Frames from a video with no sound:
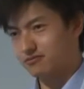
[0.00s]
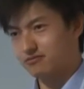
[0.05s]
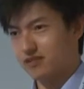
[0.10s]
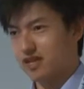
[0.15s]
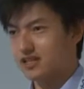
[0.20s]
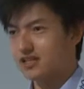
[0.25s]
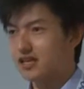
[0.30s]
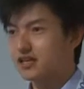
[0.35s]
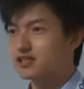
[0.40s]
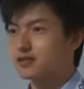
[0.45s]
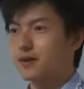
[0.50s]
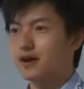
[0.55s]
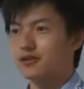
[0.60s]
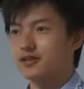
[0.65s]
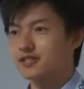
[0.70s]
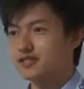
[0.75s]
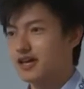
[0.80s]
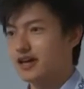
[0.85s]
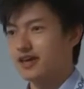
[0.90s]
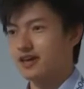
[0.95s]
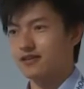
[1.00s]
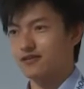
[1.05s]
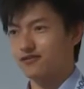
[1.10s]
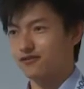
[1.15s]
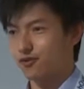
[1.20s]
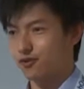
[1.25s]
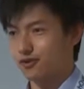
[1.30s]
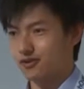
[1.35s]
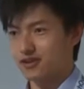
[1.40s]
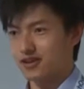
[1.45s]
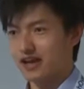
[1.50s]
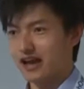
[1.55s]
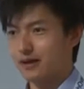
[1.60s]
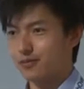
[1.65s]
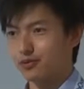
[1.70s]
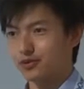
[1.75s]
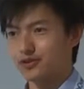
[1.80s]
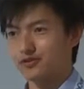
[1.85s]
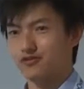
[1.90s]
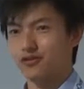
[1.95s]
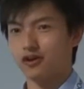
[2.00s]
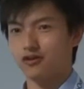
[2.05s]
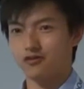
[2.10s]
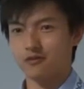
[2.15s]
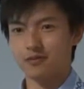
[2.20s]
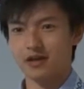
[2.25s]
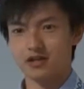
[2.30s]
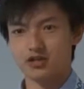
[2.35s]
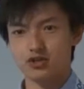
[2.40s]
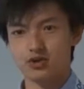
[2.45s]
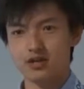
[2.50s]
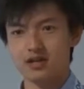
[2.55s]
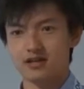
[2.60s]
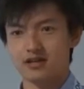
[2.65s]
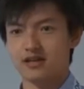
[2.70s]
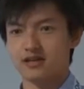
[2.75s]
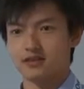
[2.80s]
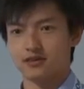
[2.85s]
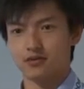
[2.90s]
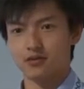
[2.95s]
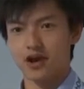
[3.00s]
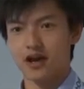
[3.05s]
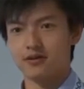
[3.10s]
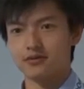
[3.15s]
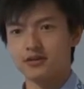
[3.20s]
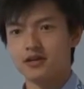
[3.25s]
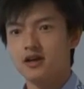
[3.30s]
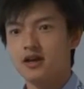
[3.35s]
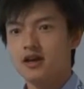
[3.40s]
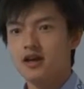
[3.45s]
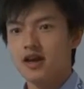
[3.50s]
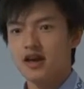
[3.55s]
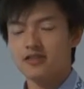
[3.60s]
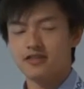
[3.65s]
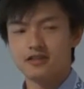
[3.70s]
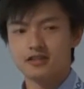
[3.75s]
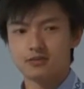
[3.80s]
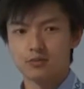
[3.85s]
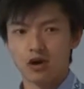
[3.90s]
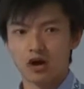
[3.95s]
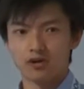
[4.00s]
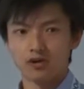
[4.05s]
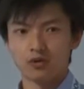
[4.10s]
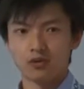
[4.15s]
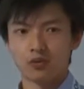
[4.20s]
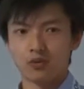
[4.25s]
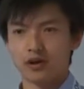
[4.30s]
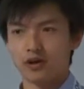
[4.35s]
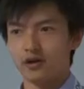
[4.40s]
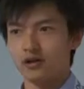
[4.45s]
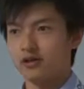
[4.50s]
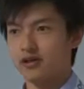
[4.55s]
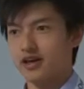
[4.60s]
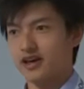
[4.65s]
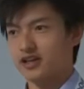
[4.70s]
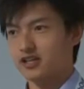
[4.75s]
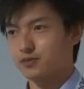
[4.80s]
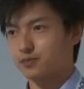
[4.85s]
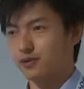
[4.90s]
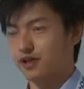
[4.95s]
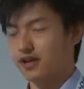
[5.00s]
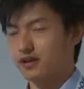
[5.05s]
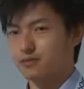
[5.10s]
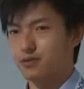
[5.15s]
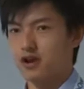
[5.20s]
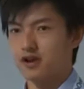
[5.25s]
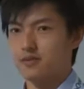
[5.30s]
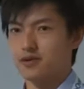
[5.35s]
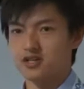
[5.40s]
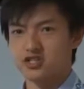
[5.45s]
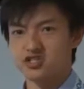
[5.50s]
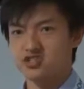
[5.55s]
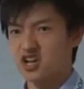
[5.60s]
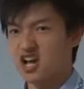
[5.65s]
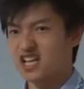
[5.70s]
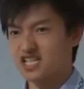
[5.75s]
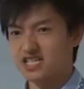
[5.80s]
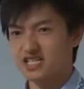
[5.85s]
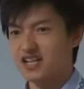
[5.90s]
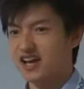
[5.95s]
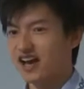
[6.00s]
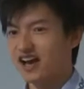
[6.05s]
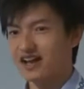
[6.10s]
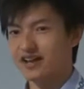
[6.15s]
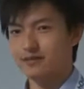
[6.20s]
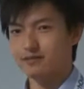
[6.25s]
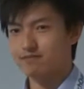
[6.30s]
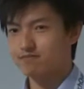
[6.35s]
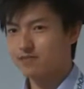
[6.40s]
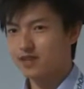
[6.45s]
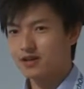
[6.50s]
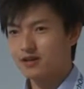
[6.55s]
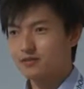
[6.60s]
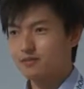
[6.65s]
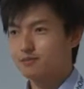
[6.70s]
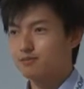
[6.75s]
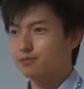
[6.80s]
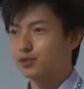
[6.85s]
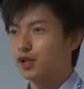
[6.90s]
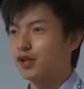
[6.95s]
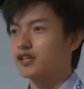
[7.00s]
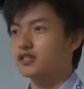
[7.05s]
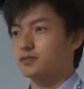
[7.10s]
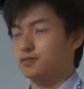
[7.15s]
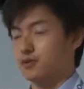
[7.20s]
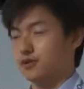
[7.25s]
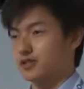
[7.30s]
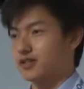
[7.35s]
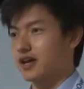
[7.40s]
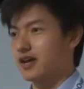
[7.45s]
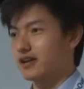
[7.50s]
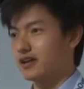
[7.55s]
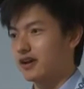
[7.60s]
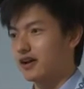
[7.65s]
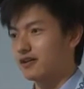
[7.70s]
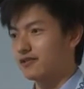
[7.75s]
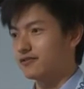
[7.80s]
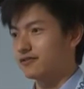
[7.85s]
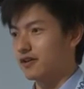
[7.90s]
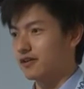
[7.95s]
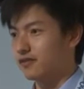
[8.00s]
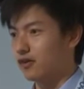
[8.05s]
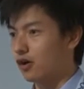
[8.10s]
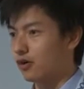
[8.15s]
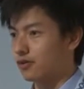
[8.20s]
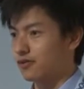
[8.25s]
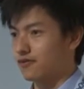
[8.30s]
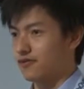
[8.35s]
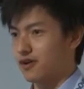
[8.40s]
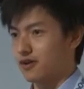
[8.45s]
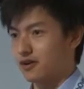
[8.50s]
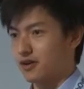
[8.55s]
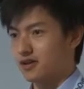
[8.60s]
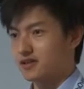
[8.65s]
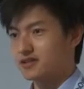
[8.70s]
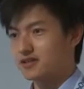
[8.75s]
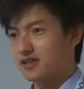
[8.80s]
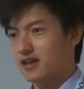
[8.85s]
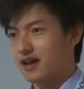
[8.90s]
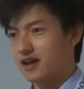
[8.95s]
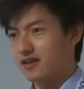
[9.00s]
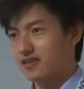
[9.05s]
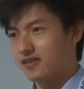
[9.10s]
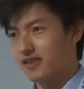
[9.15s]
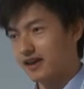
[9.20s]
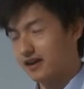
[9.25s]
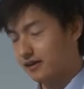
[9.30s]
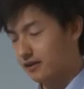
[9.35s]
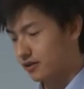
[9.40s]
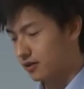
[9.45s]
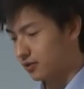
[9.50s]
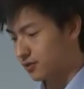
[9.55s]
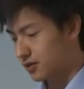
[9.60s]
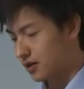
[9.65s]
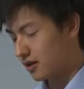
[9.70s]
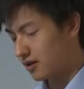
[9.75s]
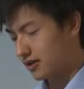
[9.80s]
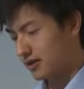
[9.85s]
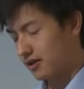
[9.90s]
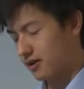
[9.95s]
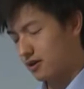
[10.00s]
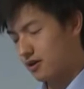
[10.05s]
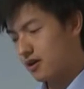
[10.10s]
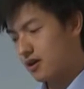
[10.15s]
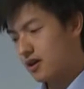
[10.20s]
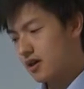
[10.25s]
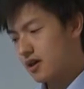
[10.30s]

it takes about a second for the apple to fall from that tree and hit the ground. And this model will explain pretty much 99+% of all the variance that goes on here.